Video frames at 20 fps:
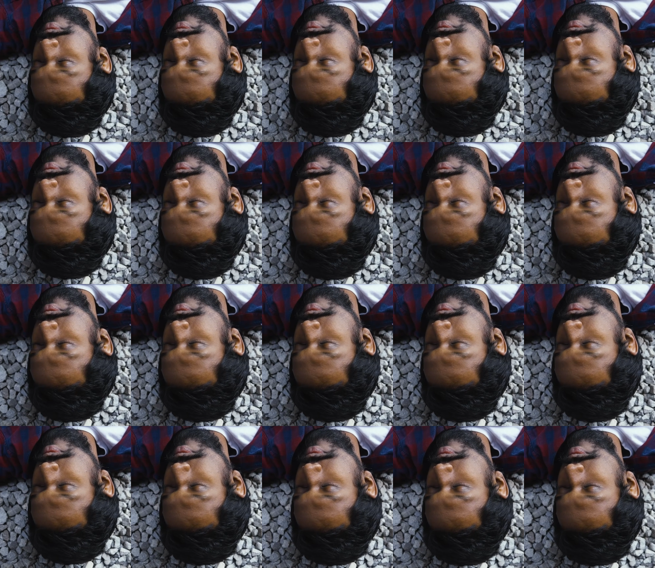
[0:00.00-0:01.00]

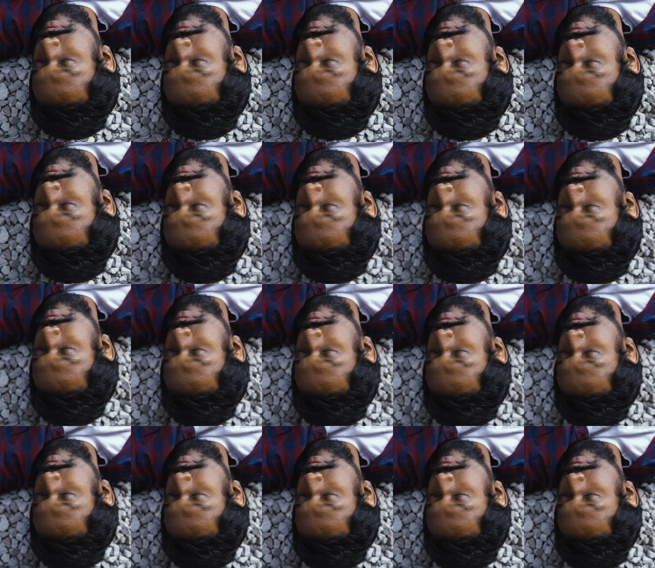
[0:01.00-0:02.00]

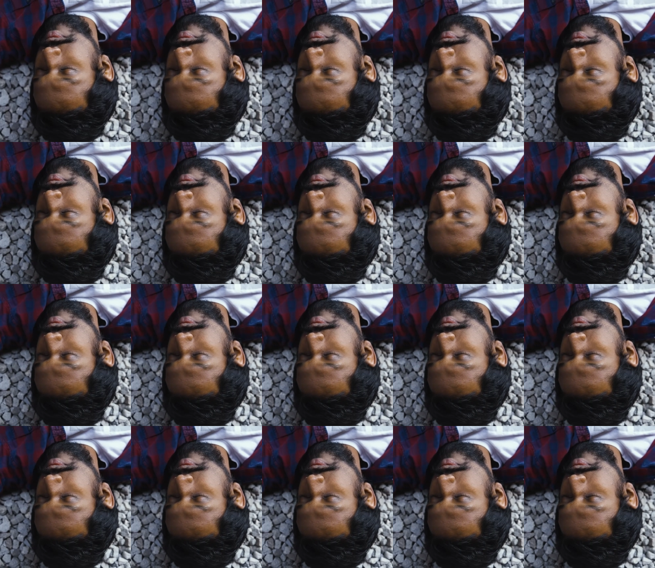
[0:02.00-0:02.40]
(no one is talking)